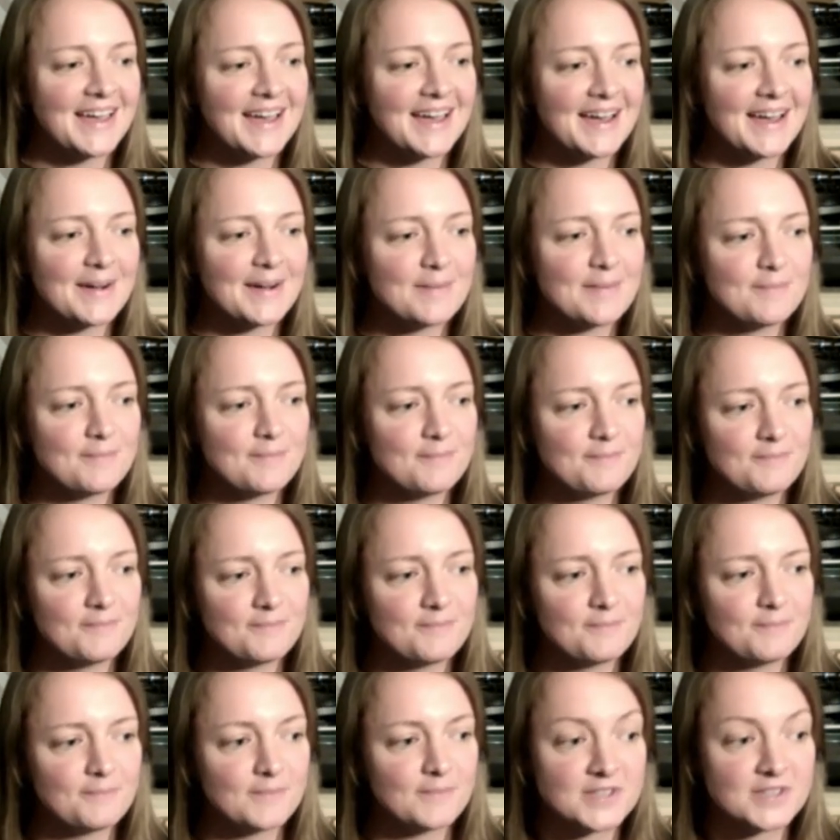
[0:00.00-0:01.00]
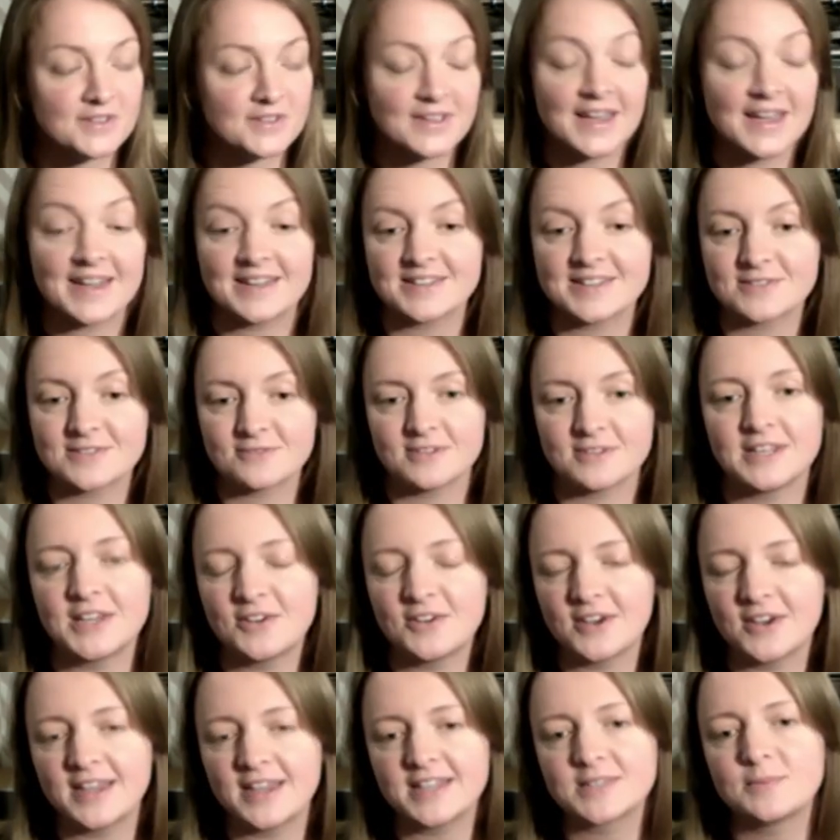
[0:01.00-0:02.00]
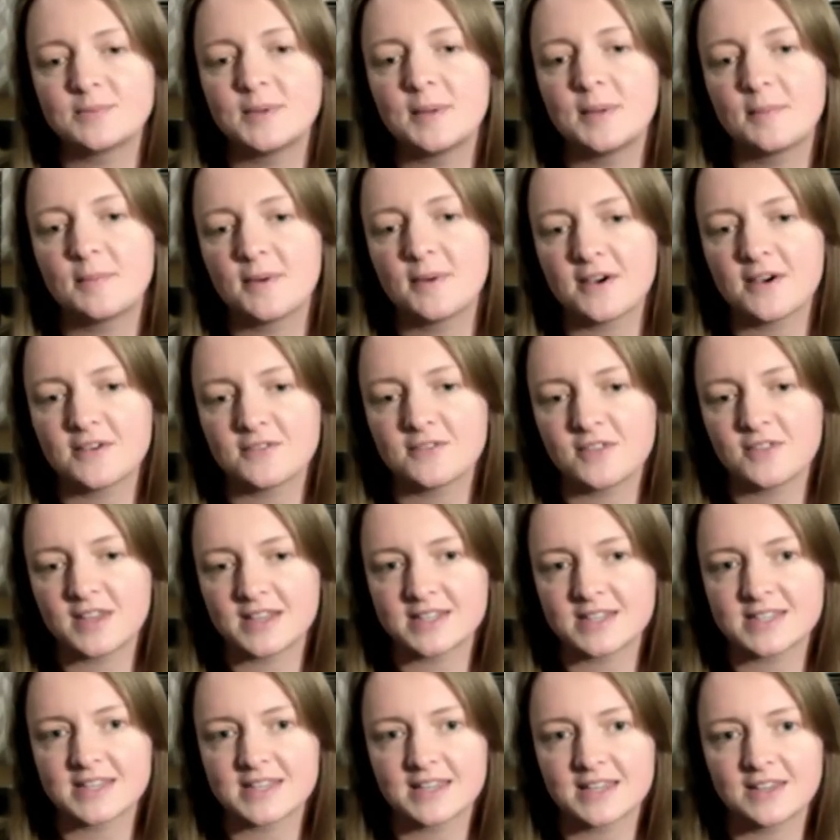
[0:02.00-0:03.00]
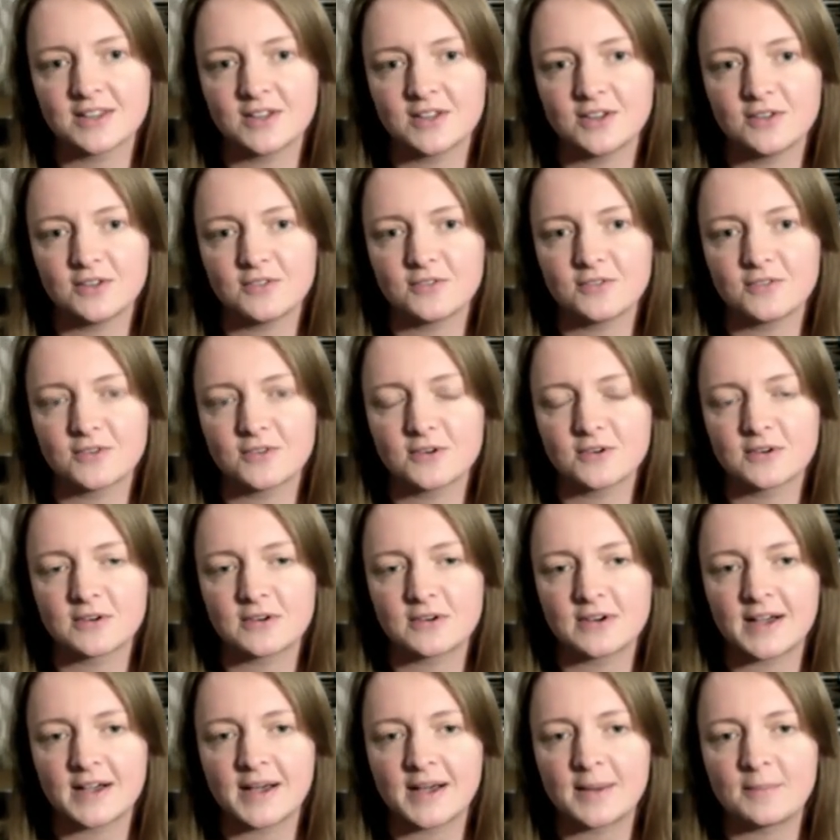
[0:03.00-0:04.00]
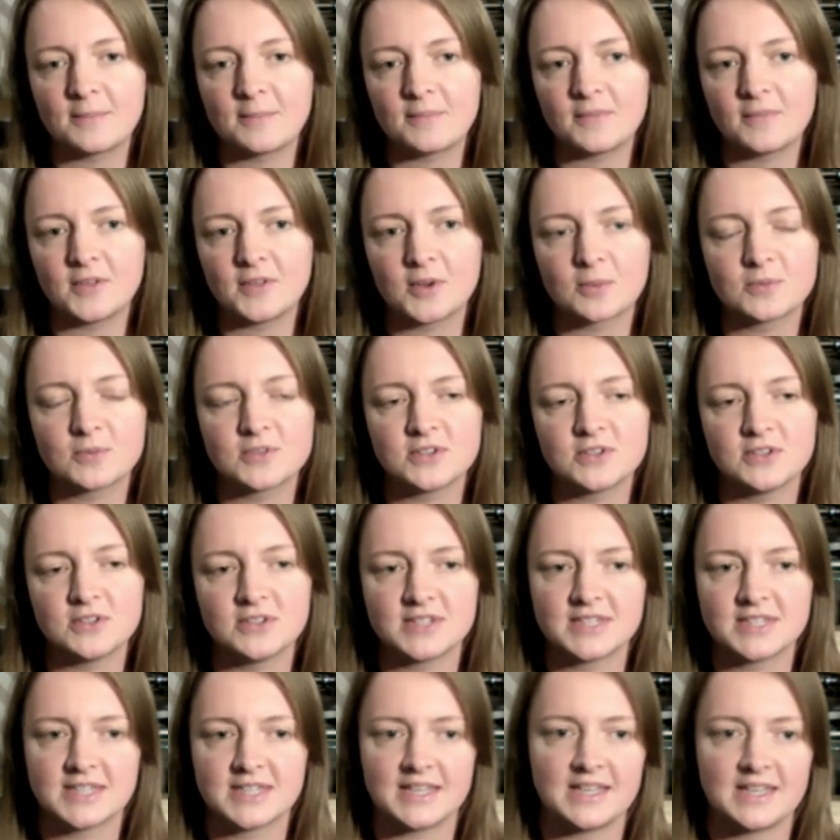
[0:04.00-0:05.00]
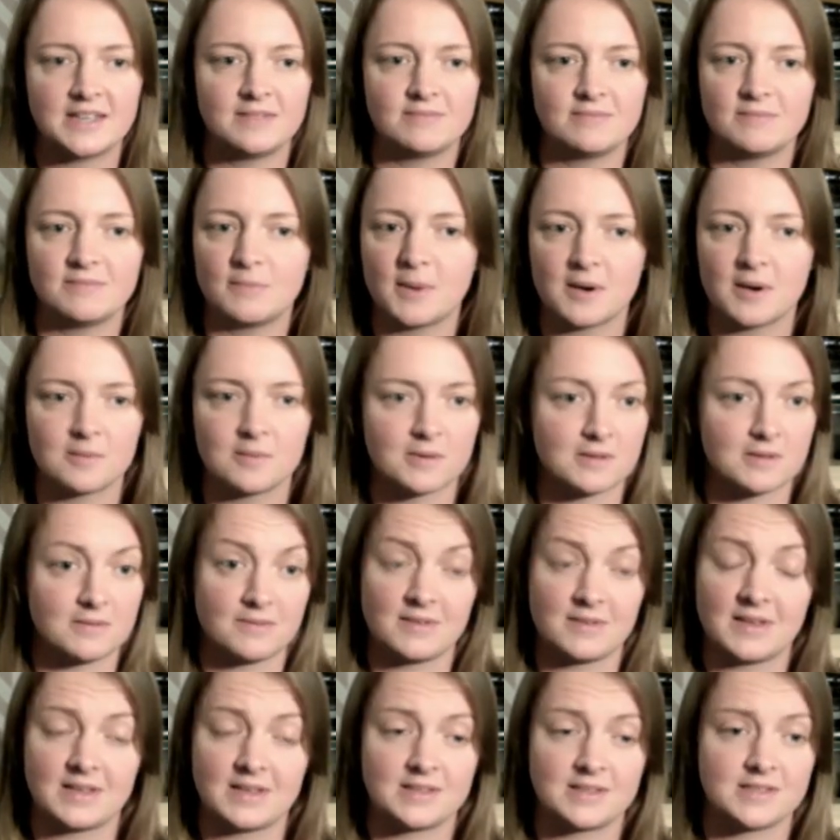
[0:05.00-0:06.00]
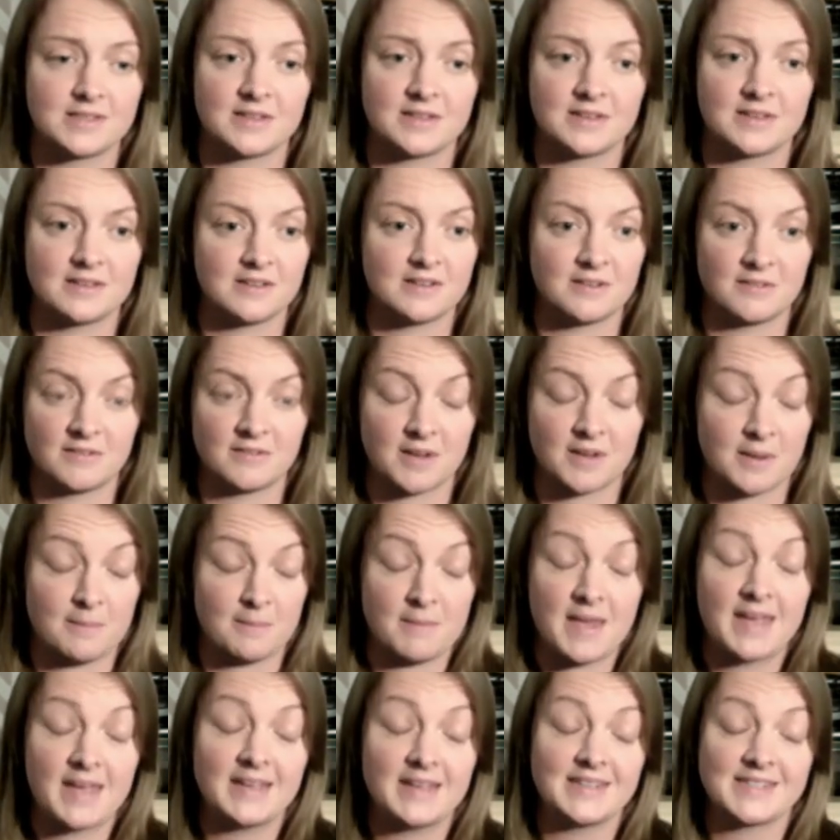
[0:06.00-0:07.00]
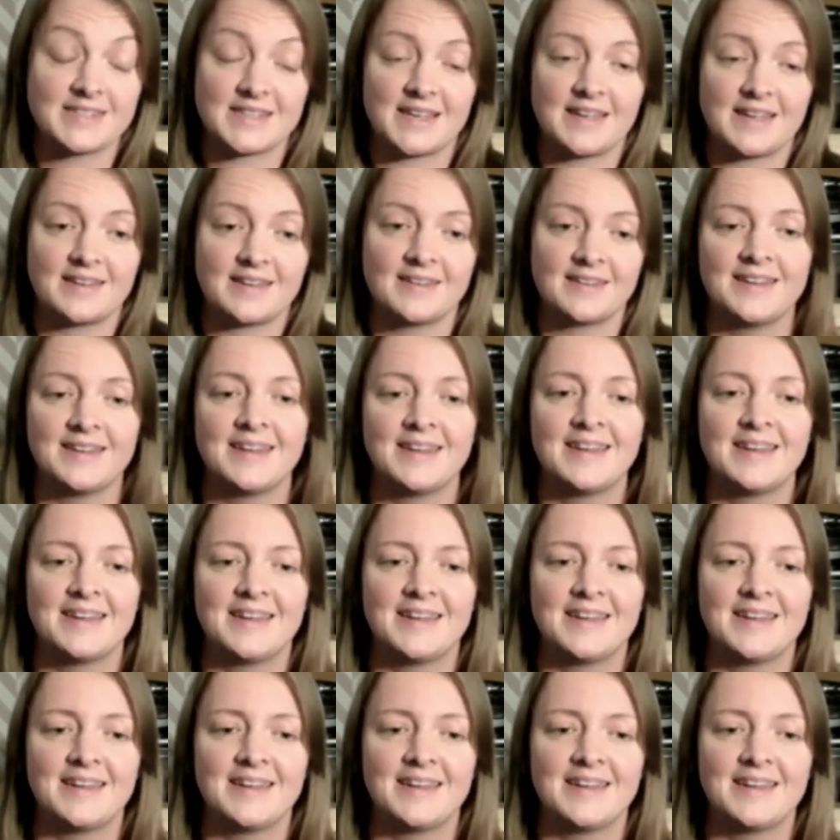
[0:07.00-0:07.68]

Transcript: So it's really great to be a part of this. Thank you for the opportunity. Barbican Theatre are amazing.